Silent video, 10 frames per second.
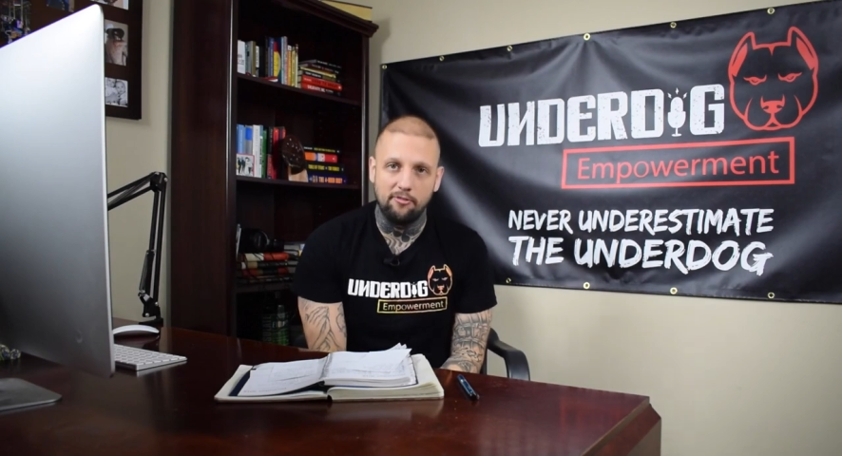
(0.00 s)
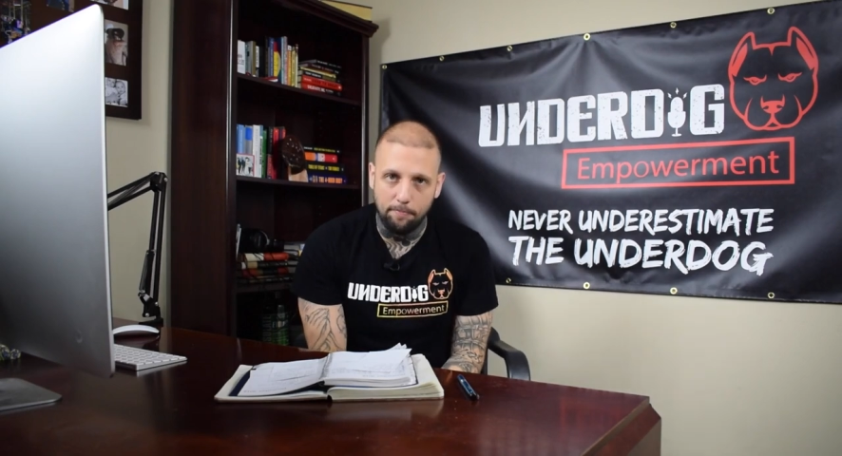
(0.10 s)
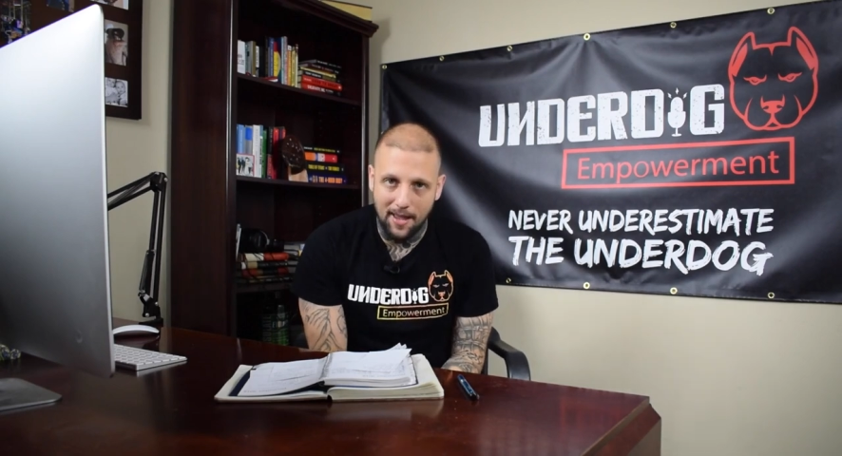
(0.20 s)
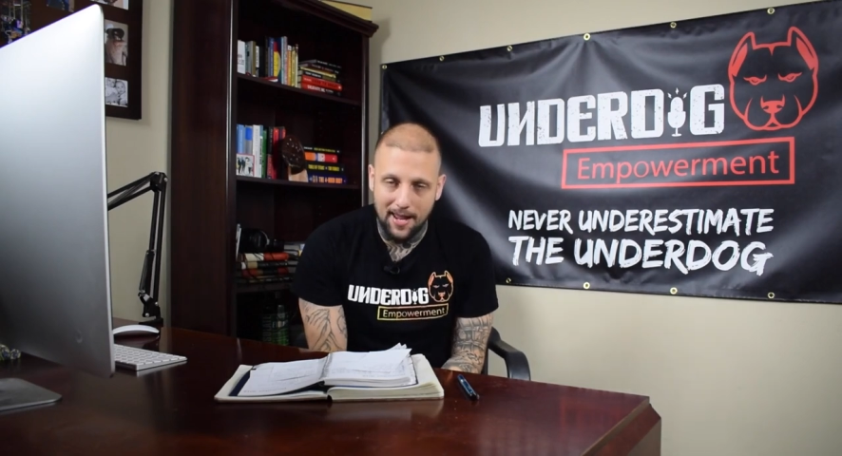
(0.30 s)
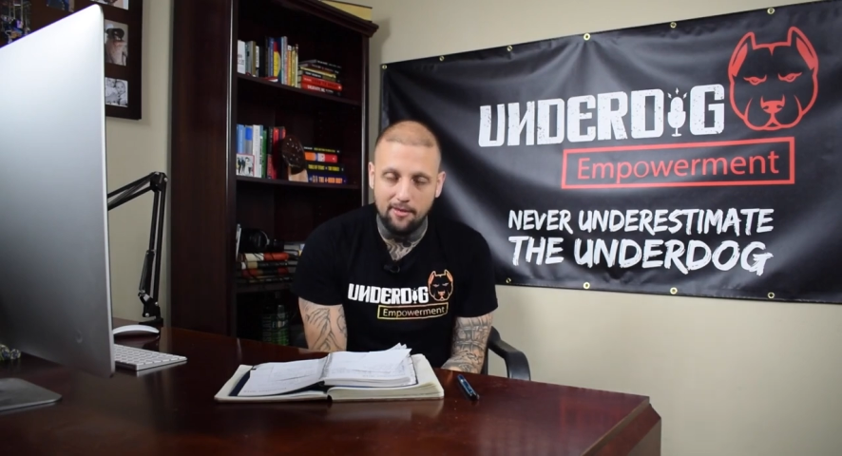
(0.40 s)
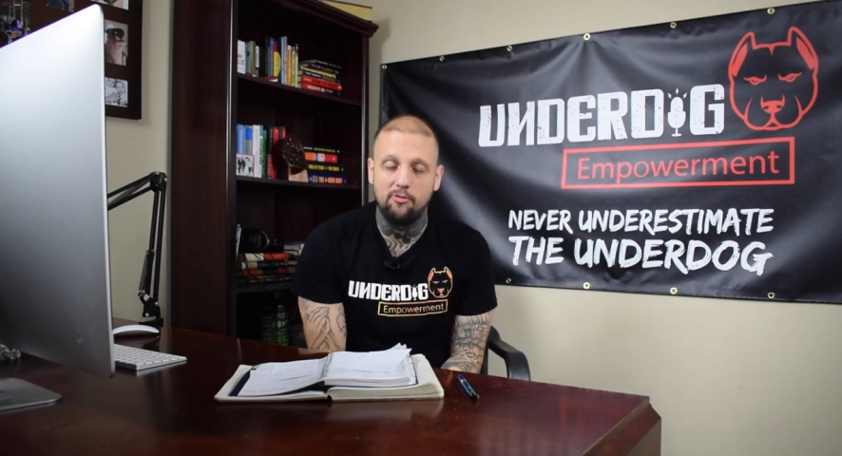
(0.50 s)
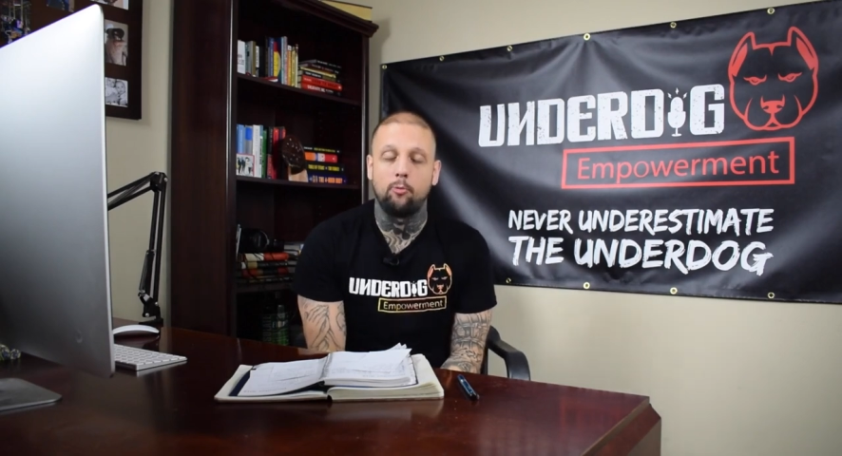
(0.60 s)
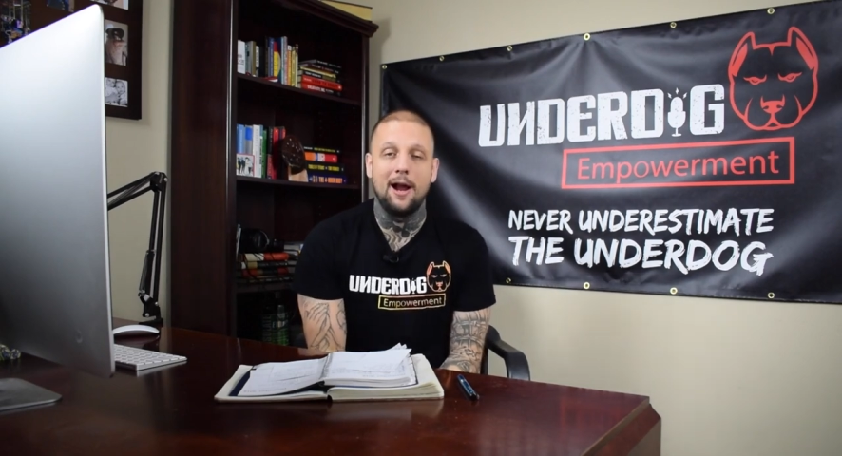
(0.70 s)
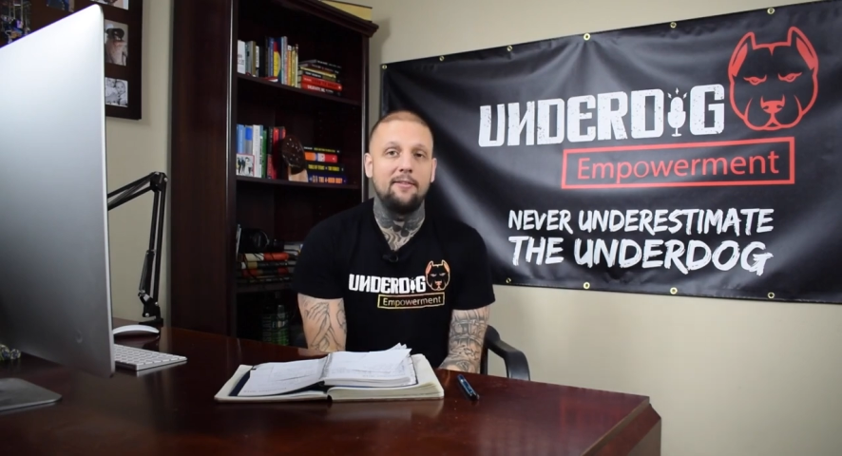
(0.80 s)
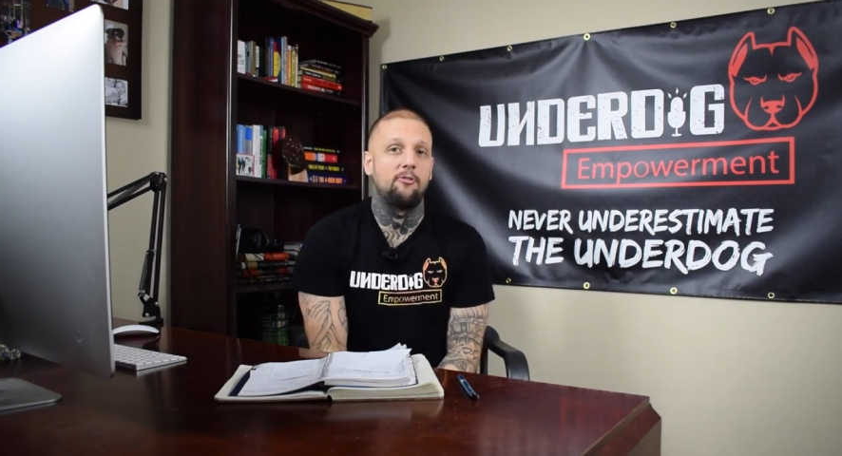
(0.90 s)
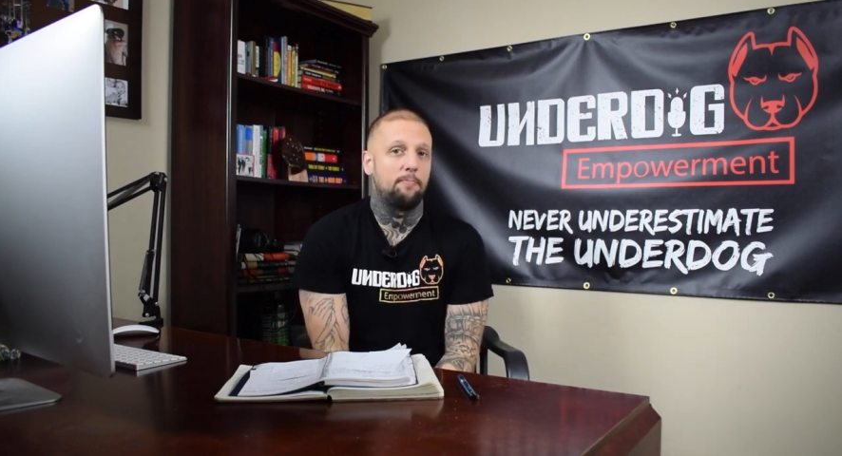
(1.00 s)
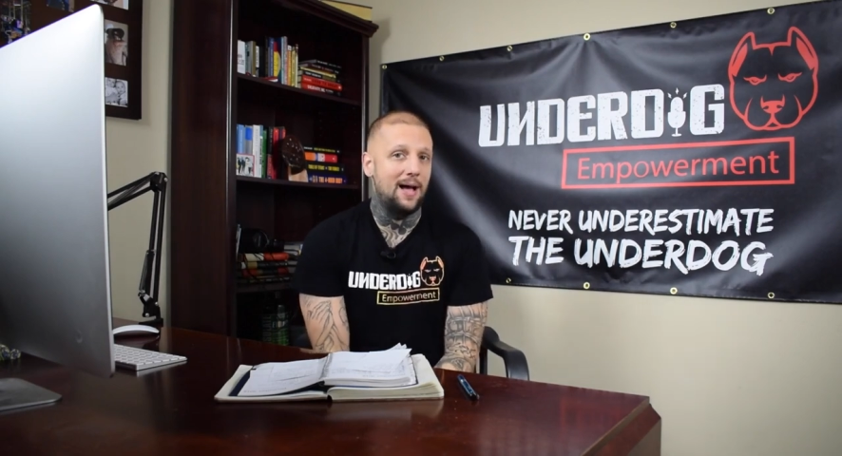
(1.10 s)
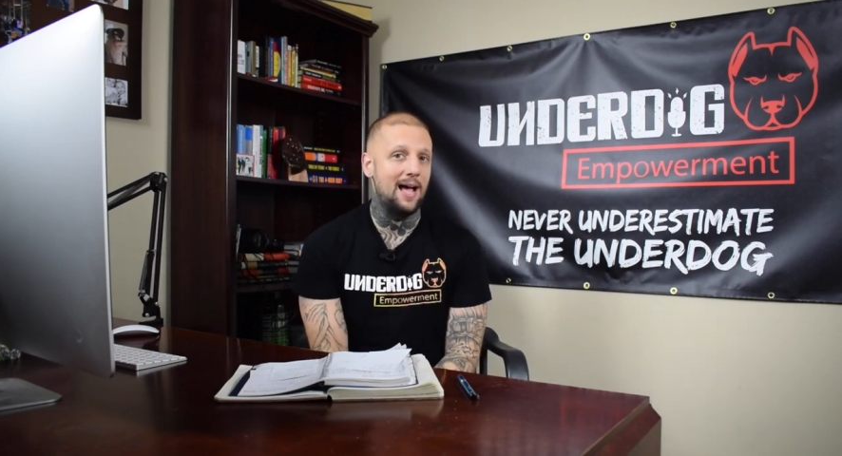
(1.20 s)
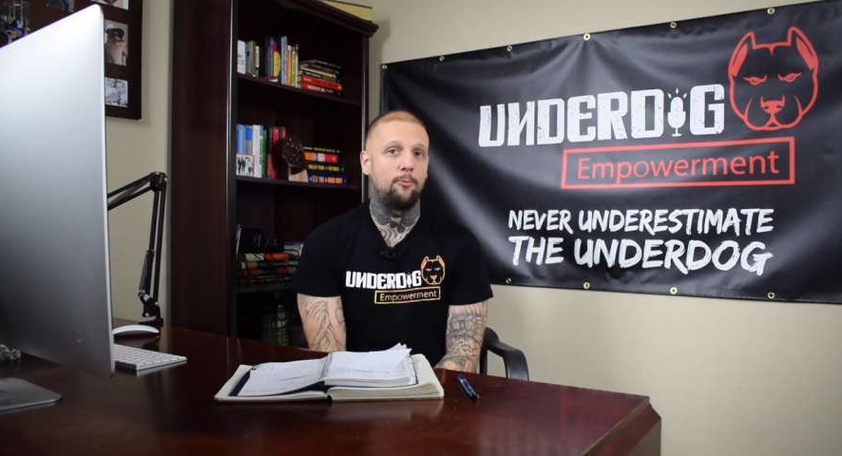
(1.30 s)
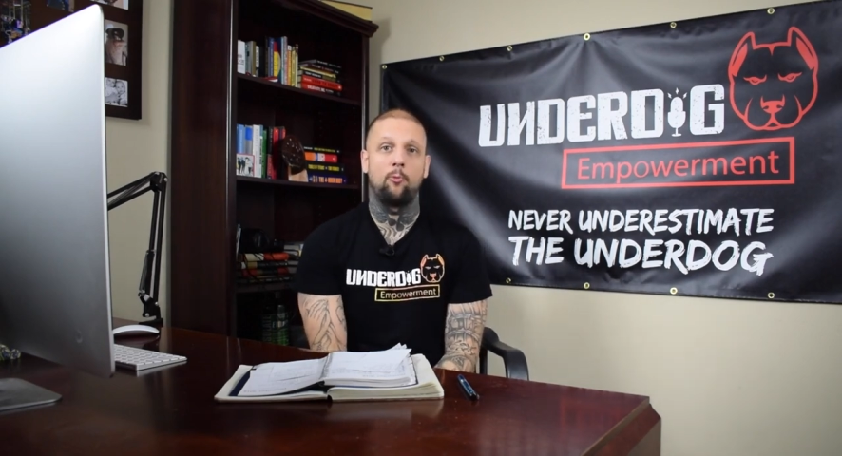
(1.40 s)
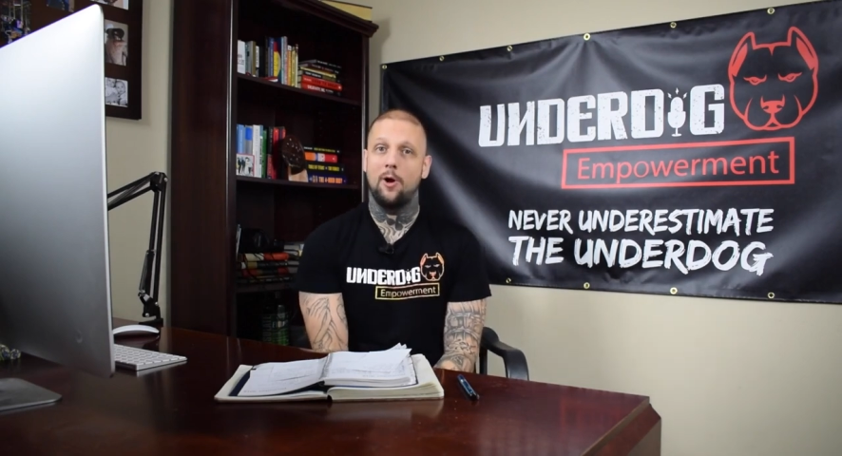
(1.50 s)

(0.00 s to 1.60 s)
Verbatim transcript: space, right spot,